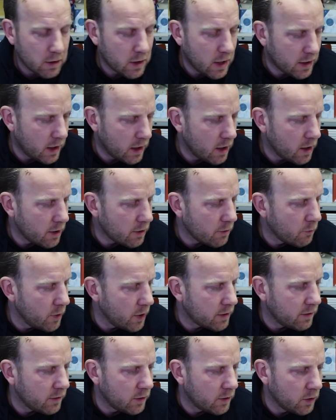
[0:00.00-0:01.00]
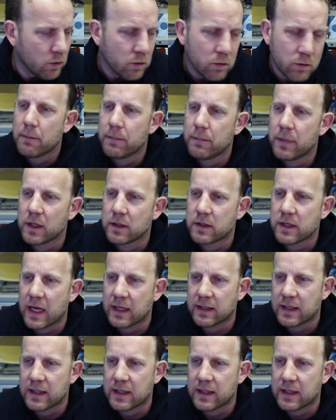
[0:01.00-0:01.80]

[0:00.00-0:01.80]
got a lot of work to do, but yeah,